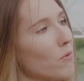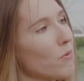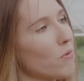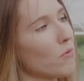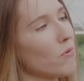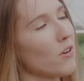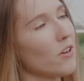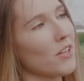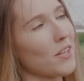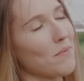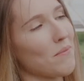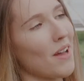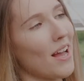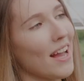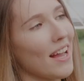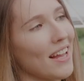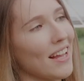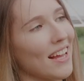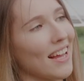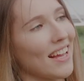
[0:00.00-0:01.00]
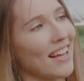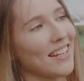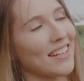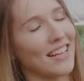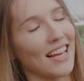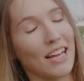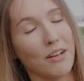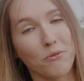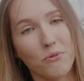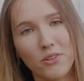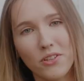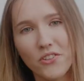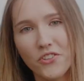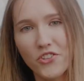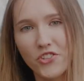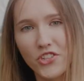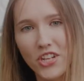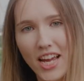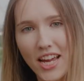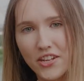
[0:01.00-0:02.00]
what am I, and I
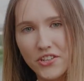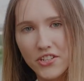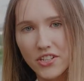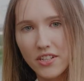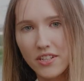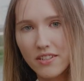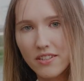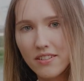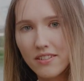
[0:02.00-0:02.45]
won't change it.